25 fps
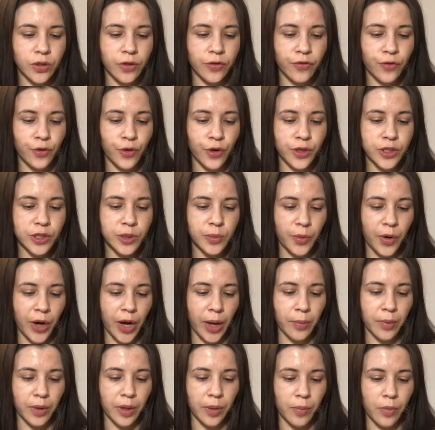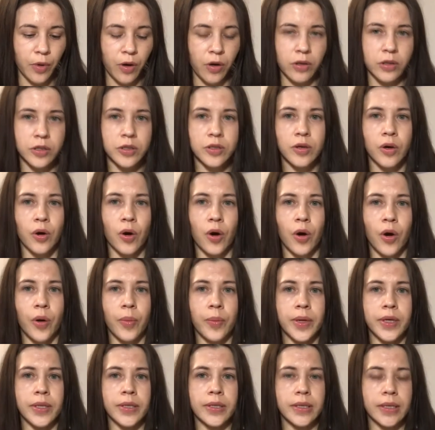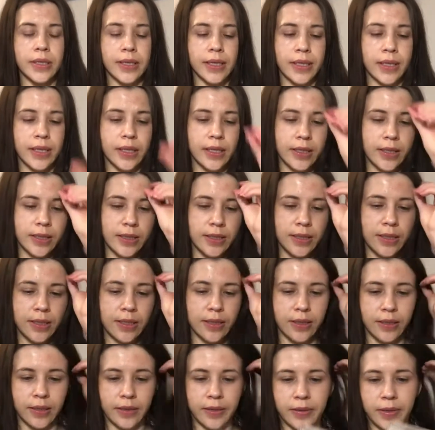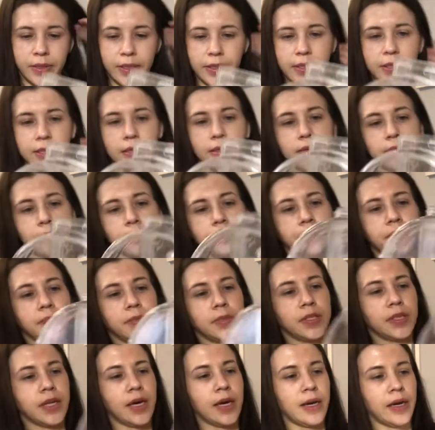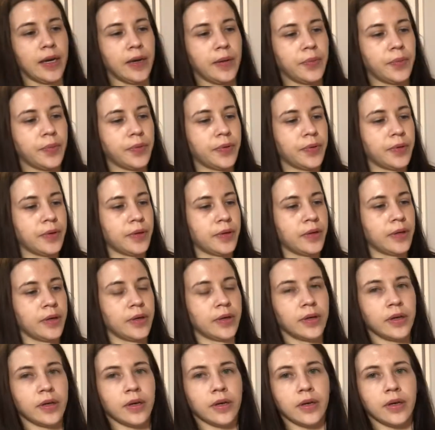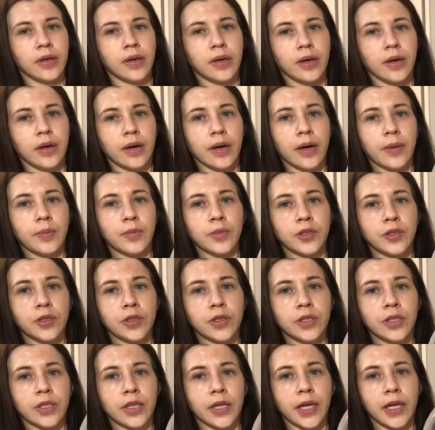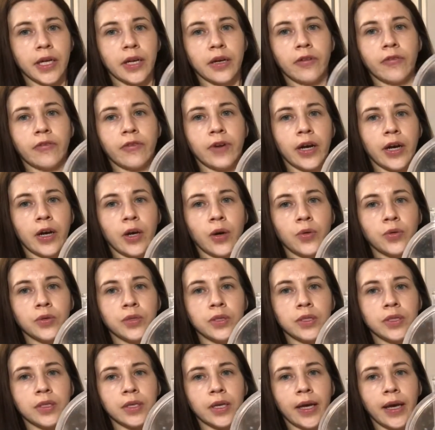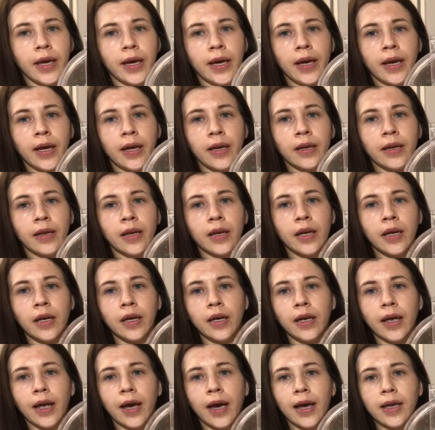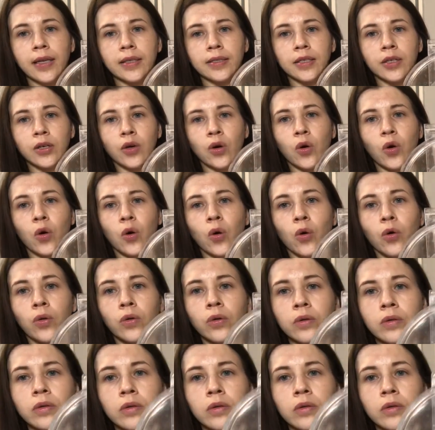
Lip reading: first, probably most common, is this type. So it's like a round and it has a hole,